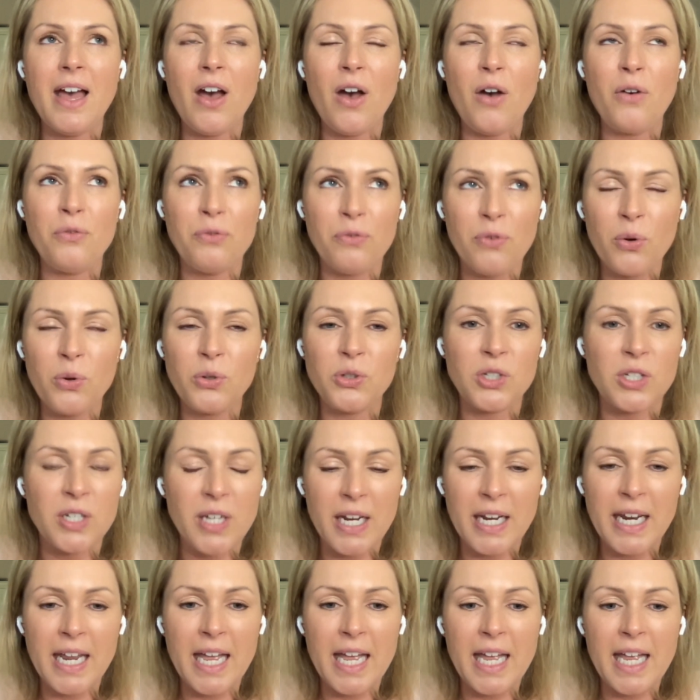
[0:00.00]

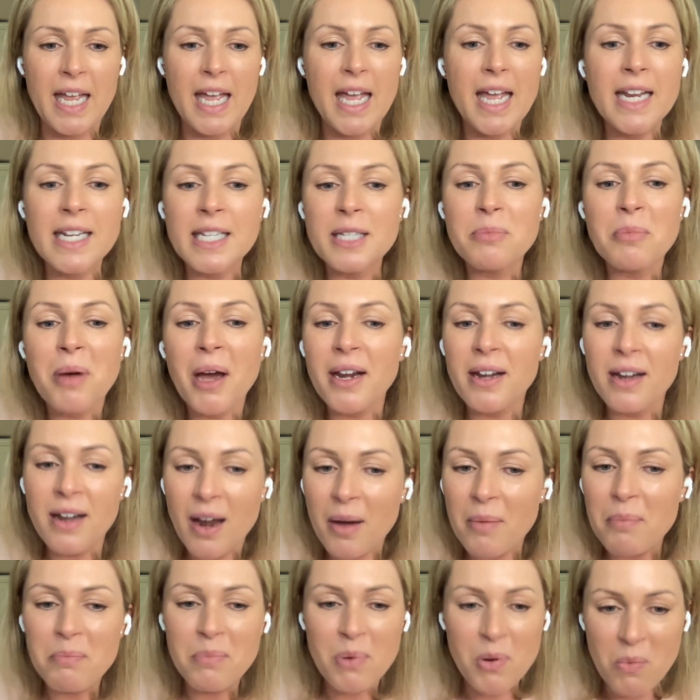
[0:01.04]
Unfortunately, it's my
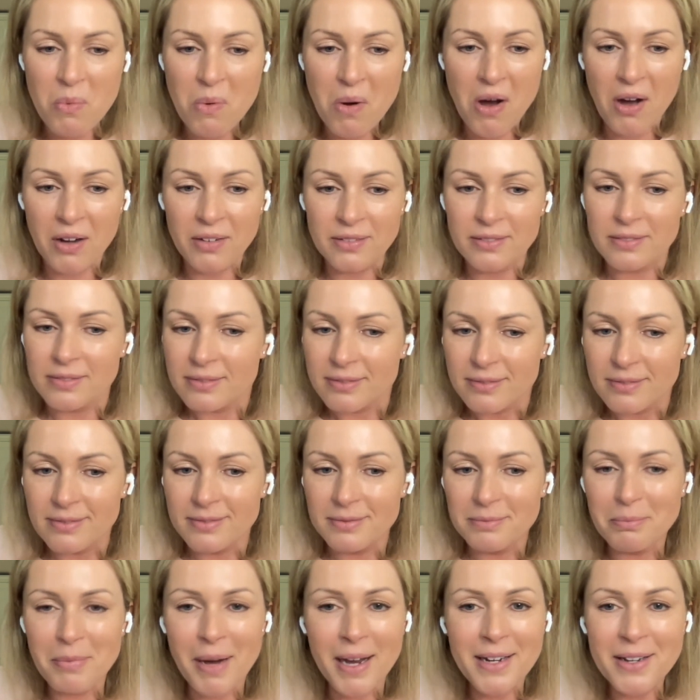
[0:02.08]
number one
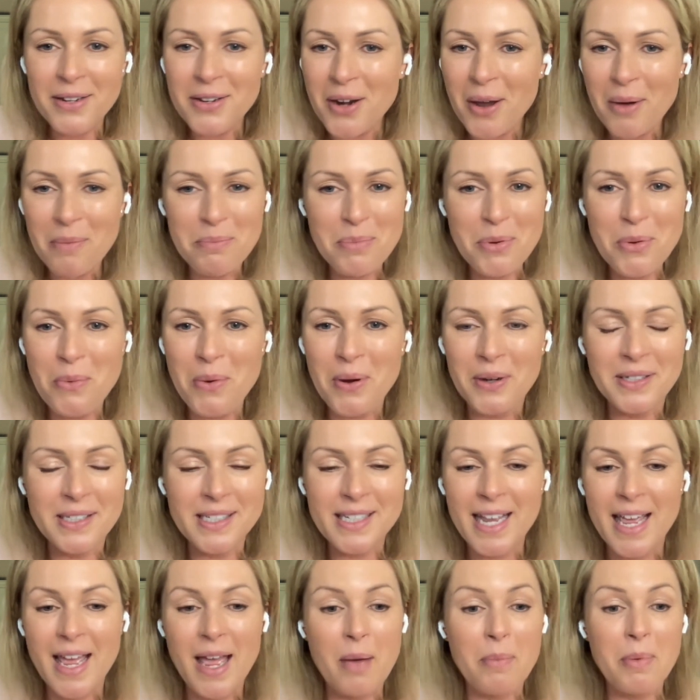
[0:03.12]

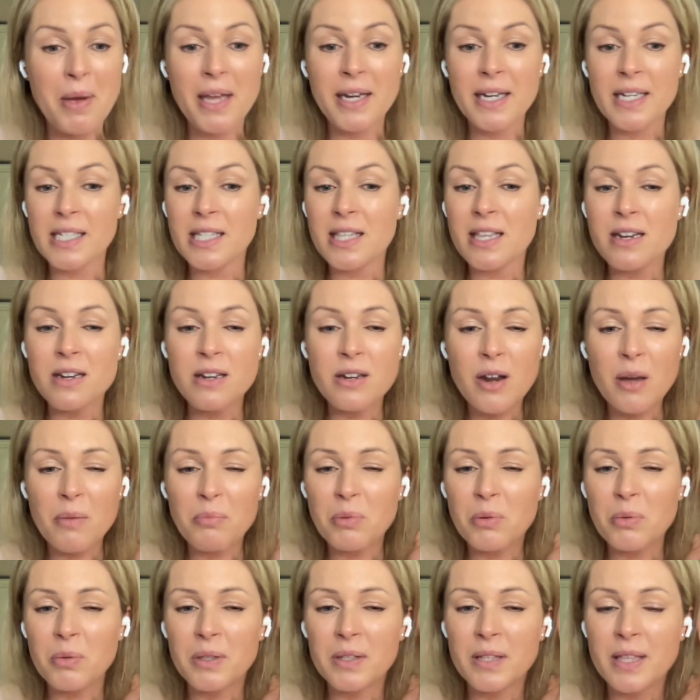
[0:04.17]
tip, and it's the number
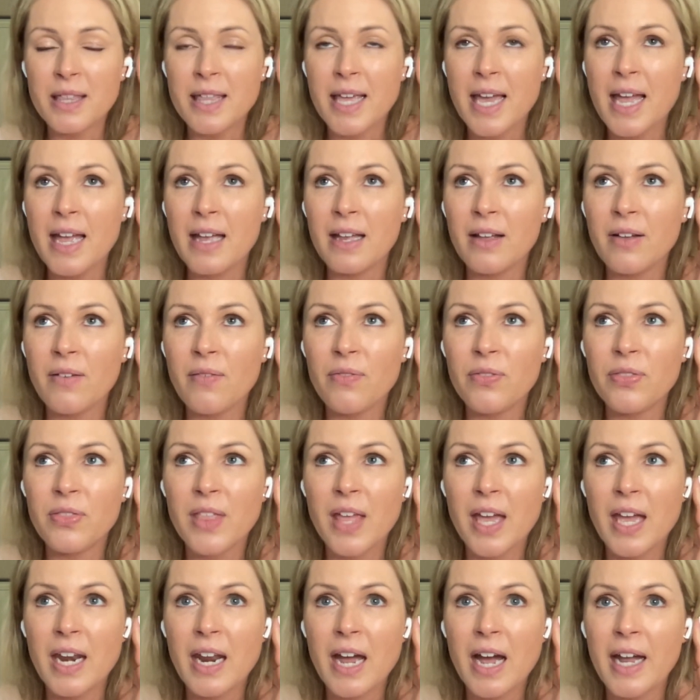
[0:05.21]
one thing
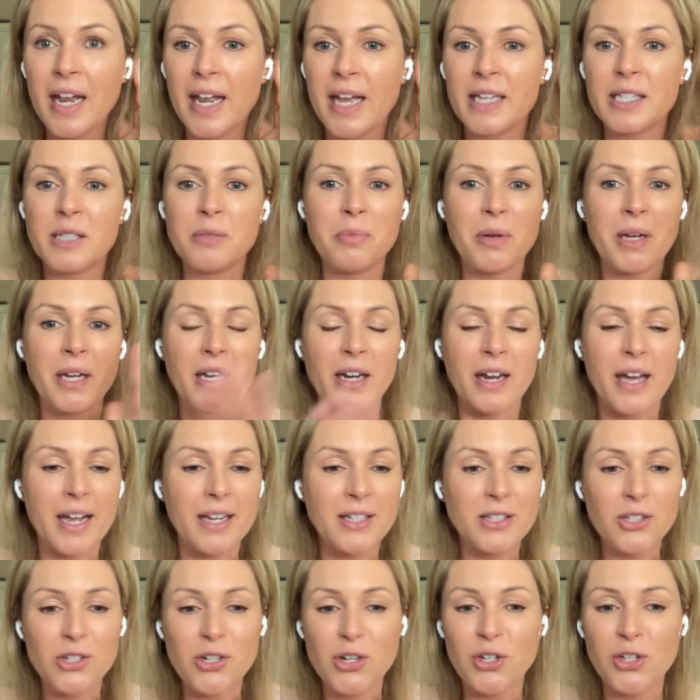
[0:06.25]
that I ask my
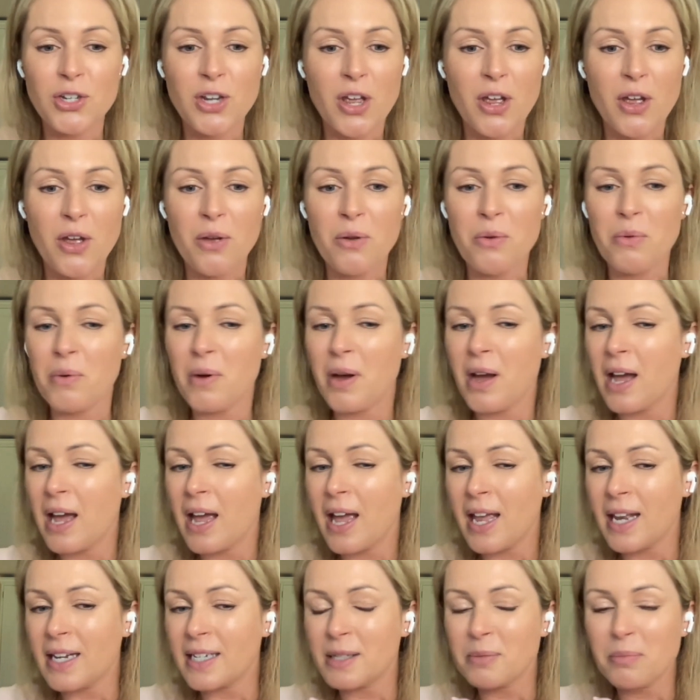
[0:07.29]
clients to do.
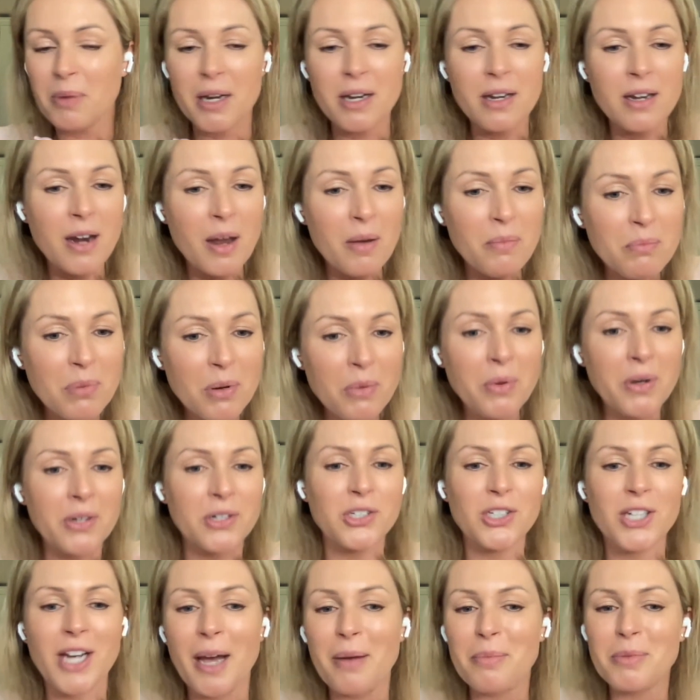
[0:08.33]
It's my number one
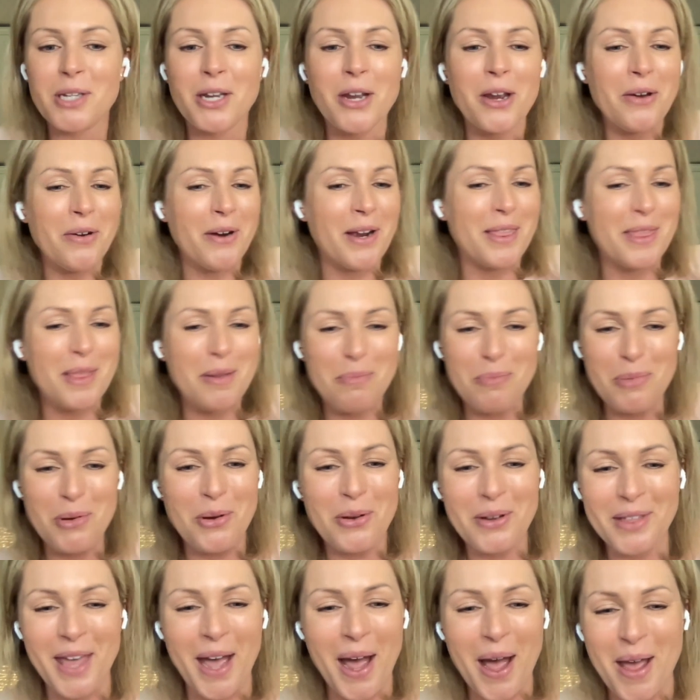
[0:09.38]
chapter in the
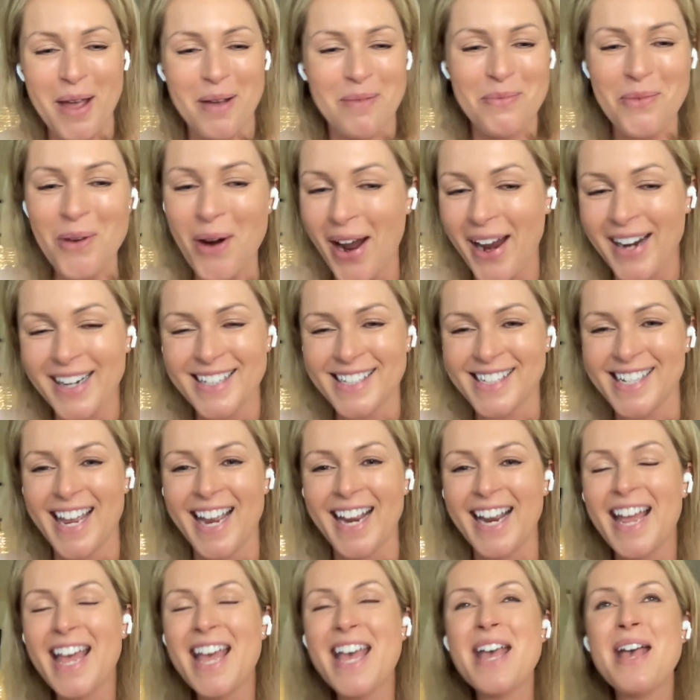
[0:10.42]
book that I'm
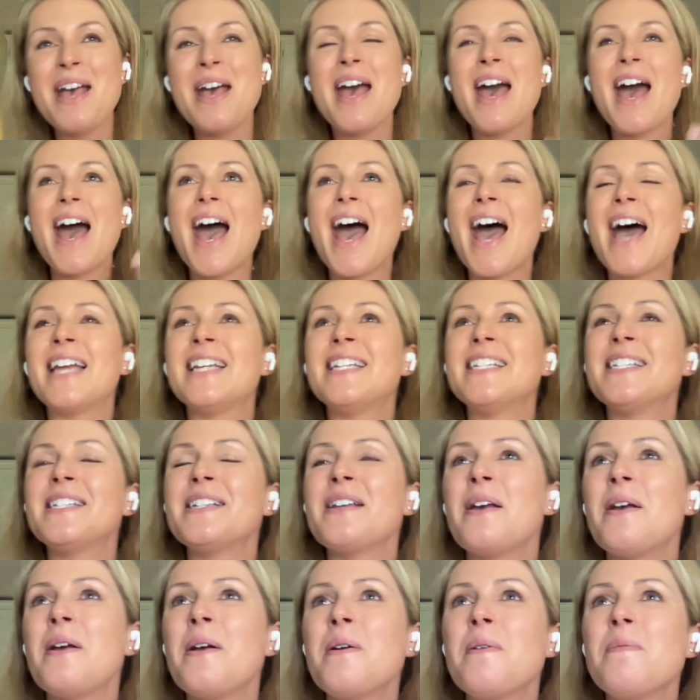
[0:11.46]
writing. And
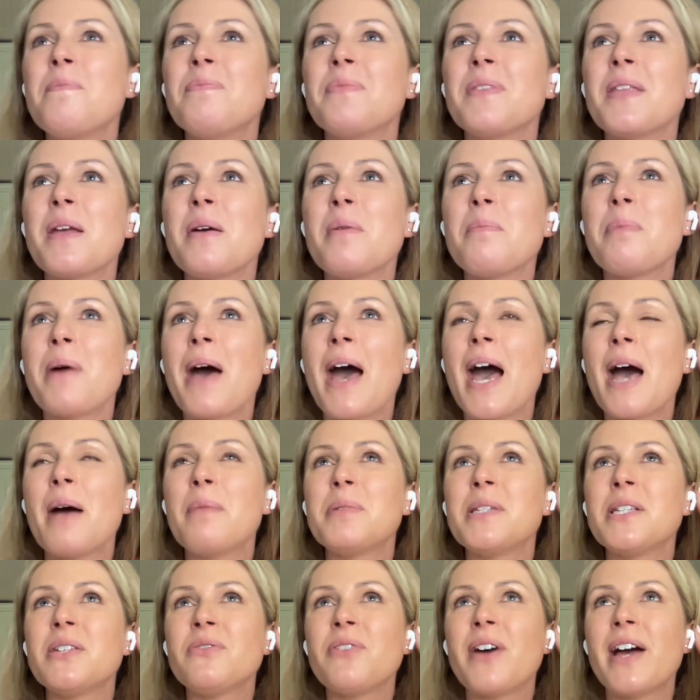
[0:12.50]

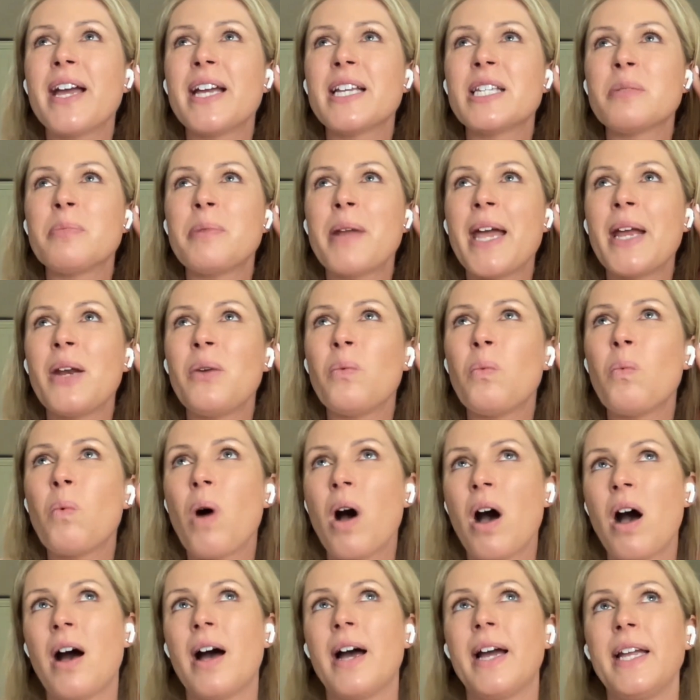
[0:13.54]
perhaps if I explain
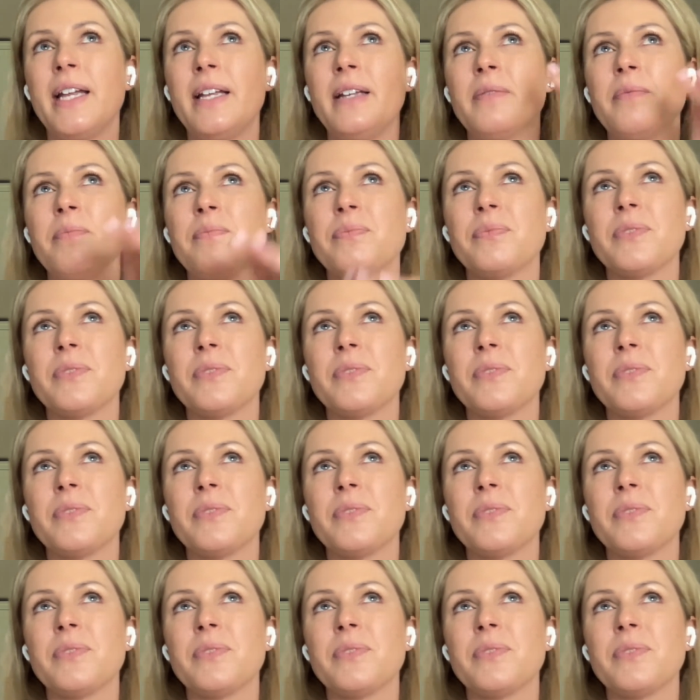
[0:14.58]
why.